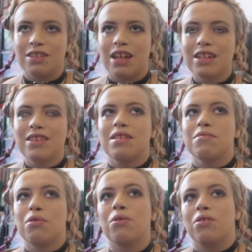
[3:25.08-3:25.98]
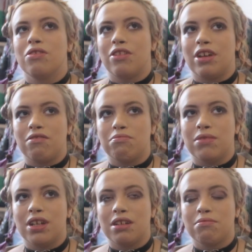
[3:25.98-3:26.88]
That is the important thing for
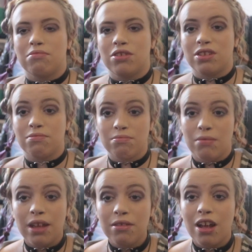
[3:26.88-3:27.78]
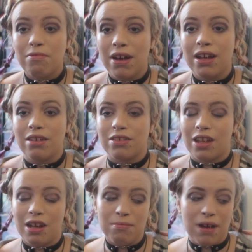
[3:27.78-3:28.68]
me, because my life matters
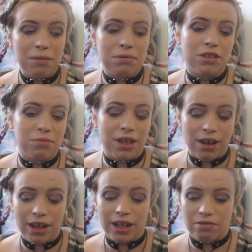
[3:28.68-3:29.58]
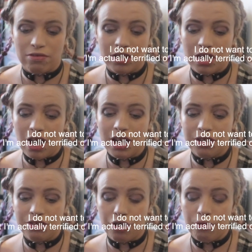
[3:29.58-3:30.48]
and I'm happy to be alive. Like, I
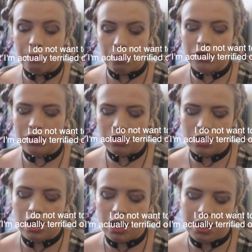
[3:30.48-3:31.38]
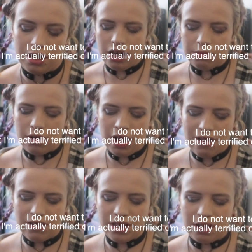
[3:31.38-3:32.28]
don't want to die. Well,
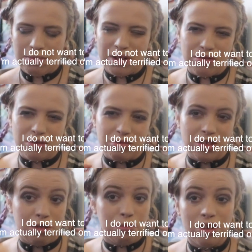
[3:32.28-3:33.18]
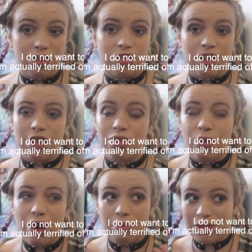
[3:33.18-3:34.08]
everything built up so much that I
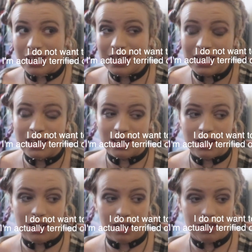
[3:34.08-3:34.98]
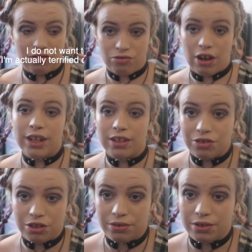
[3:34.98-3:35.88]
thought I did, and I tried
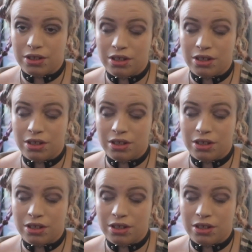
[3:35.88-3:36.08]
to.